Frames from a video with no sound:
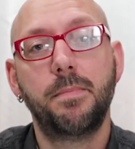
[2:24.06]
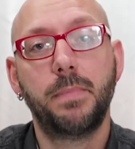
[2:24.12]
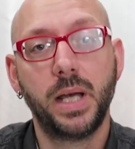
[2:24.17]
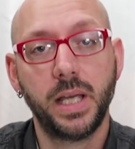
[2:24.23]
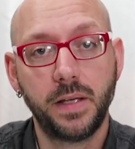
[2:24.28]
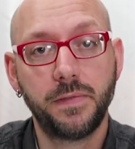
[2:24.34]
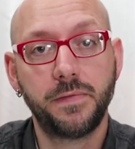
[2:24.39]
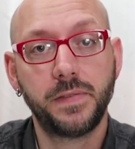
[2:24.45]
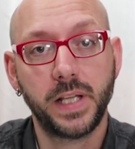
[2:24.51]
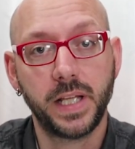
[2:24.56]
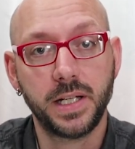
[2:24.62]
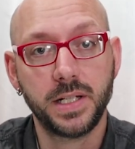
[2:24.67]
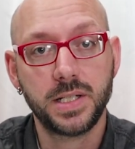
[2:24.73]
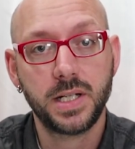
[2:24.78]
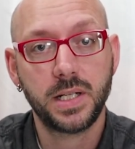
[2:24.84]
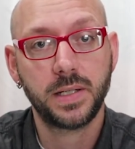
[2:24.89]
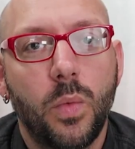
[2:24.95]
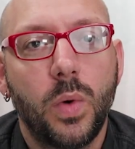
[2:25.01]
Mike
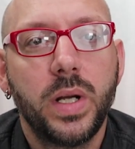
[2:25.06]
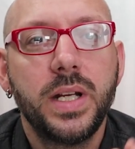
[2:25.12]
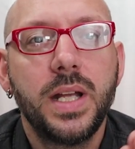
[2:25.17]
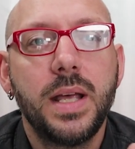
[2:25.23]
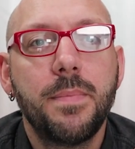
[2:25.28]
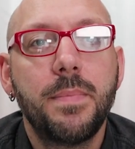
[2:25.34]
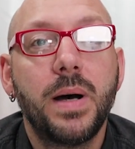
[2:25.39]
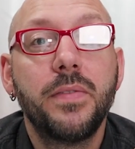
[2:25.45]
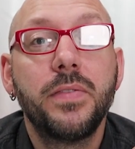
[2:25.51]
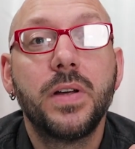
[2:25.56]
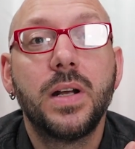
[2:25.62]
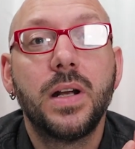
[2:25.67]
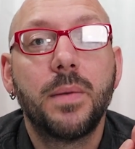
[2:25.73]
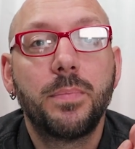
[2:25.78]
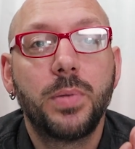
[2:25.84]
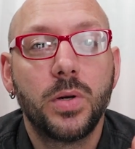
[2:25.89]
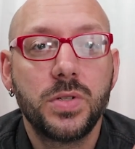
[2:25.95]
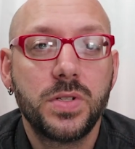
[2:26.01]
Flint. One day,
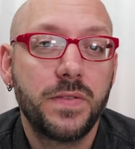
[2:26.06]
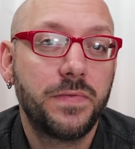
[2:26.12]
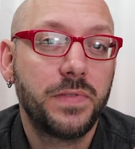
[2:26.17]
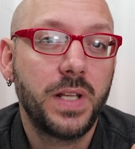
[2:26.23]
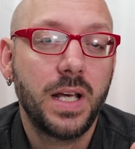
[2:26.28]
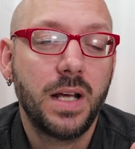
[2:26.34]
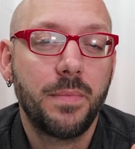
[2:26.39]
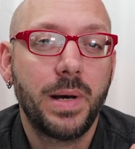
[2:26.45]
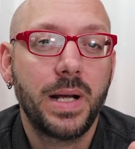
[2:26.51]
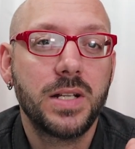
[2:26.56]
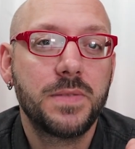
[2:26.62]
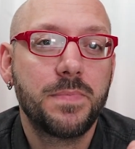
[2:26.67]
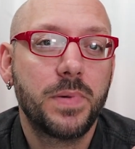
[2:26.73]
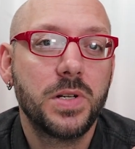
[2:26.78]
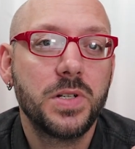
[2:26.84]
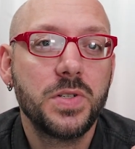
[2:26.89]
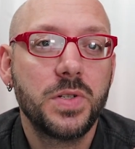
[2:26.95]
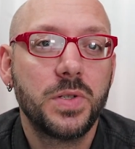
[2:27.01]
Buffett approached Flint about his
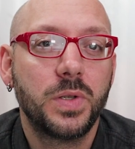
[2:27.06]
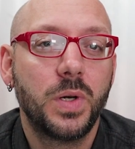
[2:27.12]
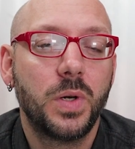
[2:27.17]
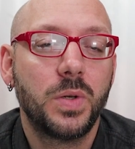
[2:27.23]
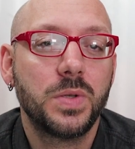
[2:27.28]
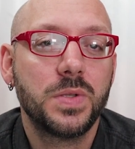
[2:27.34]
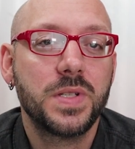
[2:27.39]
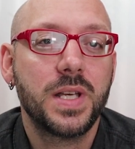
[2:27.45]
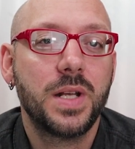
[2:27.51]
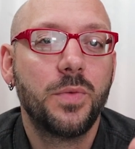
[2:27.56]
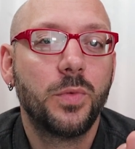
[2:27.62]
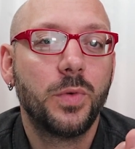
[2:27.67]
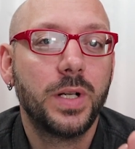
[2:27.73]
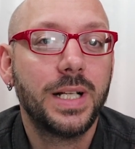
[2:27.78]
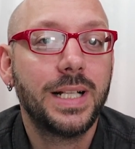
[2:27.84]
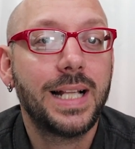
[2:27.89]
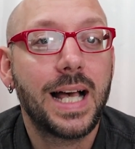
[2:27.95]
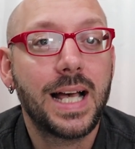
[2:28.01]
personal goals and
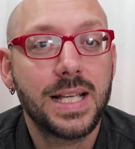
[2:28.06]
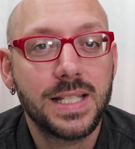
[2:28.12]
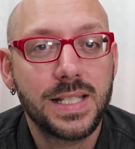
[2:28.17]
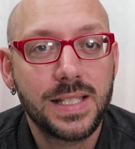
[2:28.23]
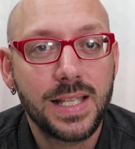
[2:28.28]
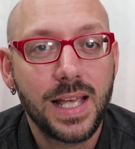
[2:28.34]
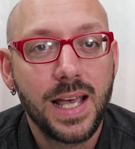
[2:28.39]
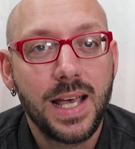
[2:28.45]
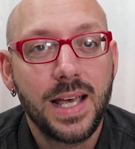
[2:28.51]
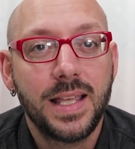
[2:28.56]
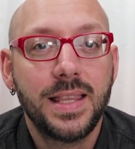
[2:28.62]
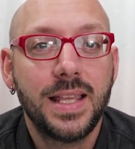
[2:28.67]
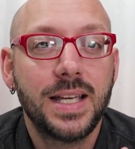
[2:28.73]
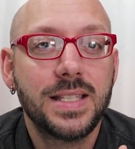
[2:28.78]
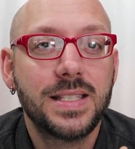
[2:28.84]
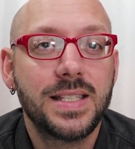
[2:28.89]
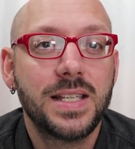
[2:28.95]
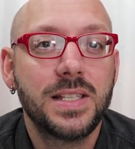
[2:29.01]
realized
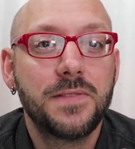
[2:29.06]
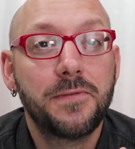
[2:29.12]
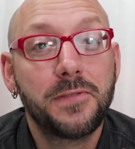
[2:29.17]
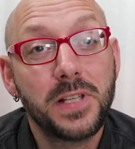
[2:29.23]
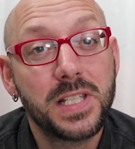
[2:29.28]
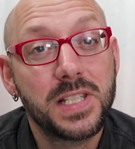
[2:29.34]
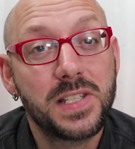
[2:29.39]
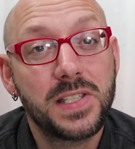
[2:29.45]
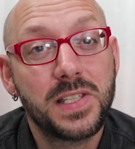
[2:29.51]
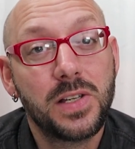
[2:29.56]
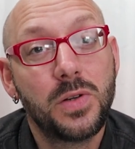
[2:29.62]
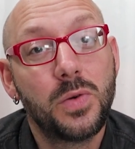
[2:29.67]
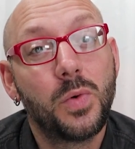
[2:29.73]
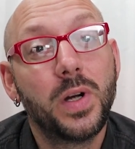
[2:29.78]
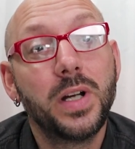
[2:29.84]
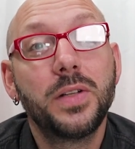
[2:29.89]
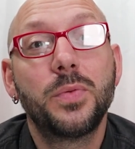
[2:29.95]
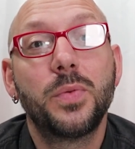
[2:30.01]
that since Flint
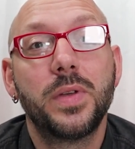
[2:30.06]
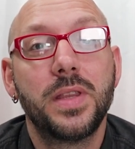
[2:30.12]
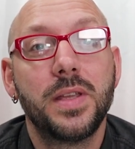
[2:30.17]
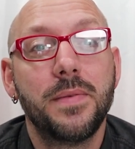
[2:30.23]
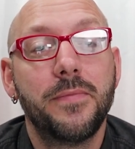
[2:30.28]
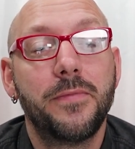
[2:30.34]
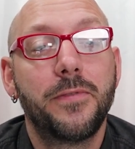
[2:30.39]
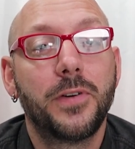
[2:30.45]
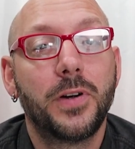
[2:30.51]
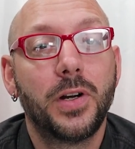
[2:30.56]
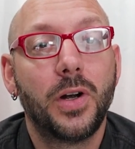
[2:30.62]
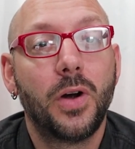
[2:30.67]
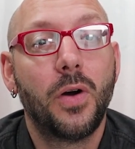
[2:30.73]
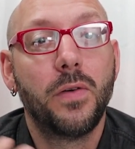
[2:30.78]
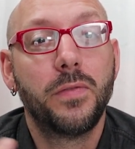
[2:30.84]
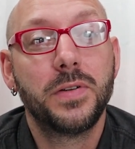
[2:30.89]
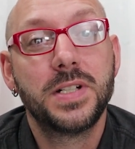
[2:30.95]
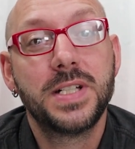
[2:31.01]
still worked with him
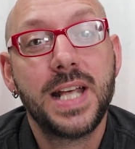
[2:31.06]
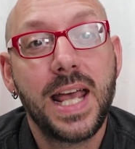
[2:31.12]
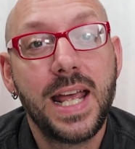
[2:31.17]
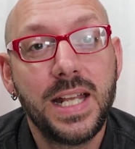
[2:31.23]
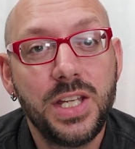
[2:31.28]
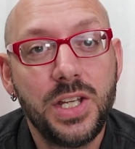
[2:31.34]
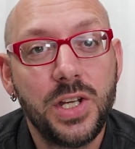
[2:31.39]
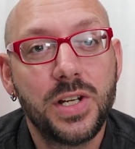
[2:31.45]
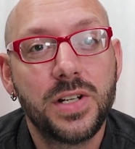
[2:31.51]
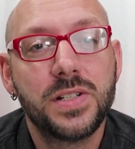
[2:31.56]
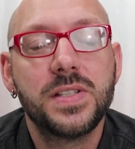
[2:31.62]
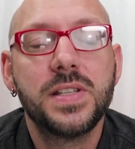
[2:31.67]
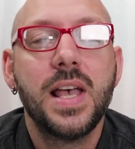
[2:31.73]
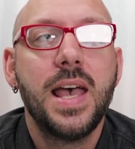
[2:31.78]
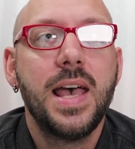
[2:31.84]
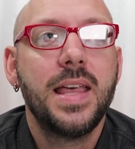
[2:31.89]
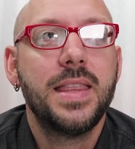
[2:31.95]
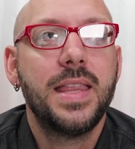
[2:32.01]
for over ten
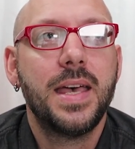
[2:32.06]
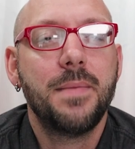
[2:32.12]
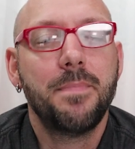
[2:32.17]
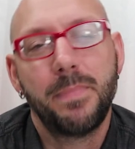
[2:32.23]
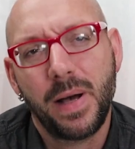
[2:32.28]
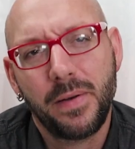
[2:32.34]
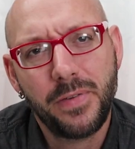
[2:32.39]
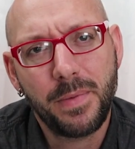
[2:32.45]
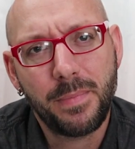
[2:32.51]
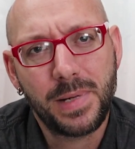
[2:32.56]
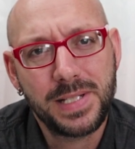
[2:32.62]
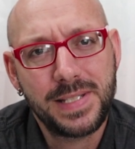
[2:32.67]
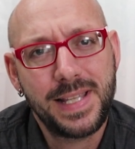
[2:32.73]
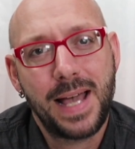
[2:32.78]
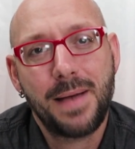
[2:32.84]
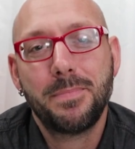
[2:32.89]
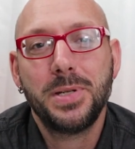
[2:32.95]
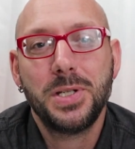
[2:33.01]
years, that Buffett
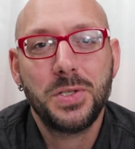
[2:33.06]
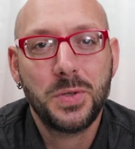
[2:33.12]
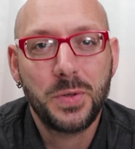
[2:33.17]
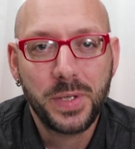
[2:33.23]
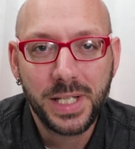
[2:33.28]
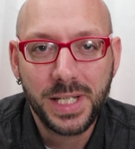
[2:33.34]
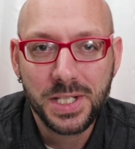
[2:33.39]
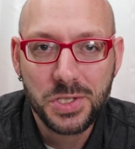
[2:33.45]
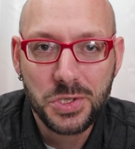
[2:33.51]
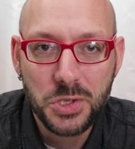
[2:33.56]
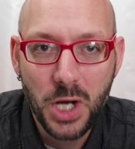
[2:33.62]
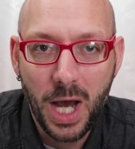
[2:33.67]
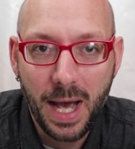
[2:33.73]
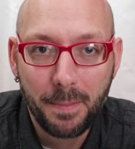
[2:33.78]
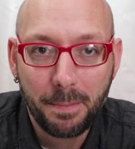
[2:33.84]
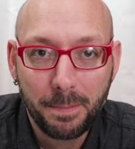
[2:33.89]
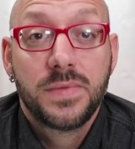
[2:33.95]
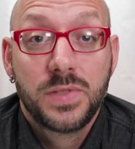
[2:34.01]
must not be doing his
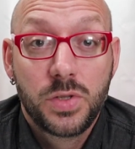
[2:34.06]
job.